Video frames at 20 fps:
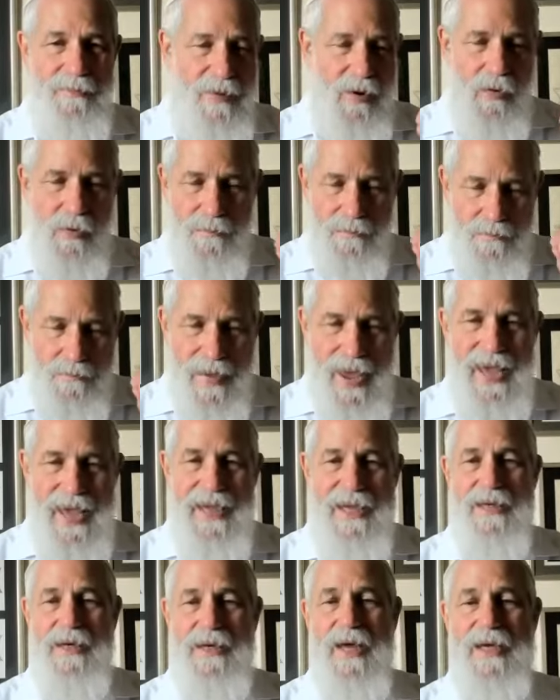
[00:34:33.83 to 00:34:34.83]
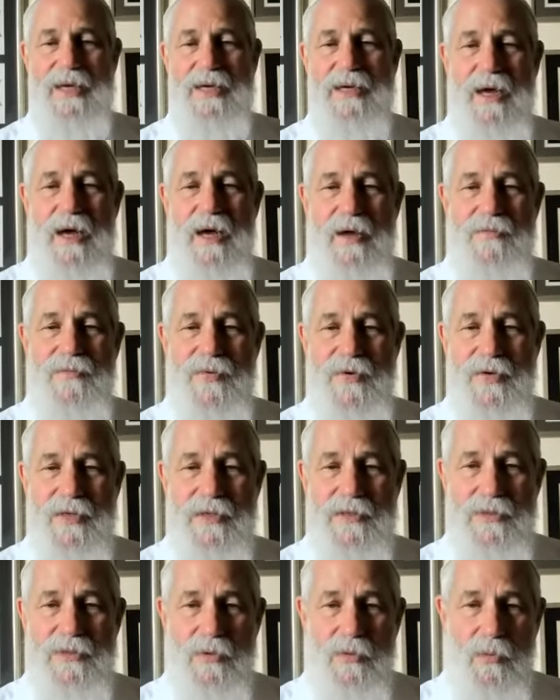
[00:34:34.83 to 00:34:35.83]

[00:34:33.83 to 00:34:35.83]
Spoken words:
or made a covenant